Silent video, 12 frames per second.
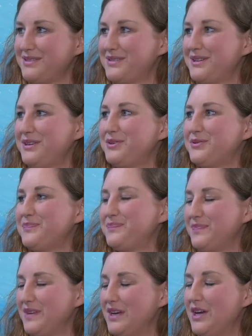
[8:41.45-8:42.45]
thank you.
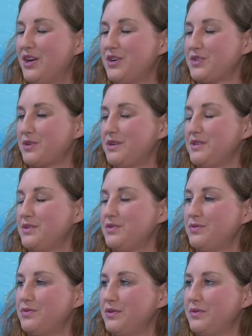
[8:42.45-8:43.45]
So as
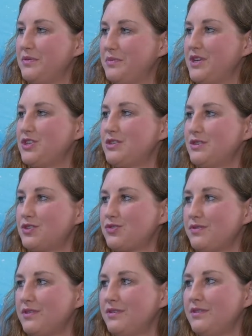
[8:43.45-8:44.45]
you mentioned,
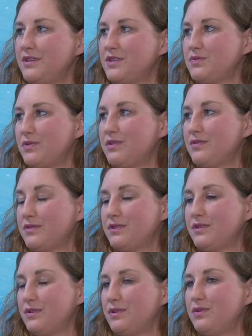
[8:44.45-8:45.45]
Jordan is one of
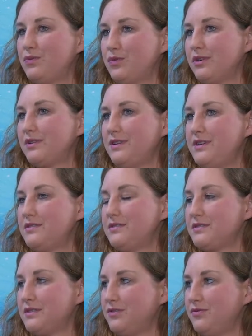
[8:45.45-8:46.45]
the world
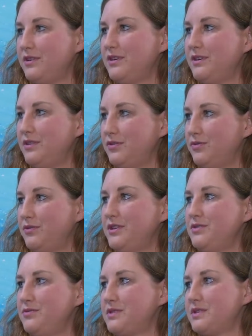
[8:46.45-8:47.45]
leaders in really
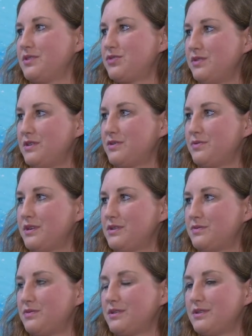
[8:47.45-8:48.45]
reusing treated
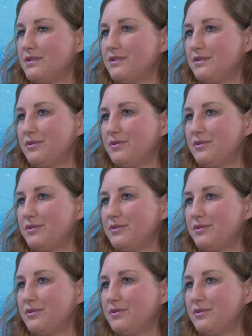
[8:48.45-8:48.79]
wastewater.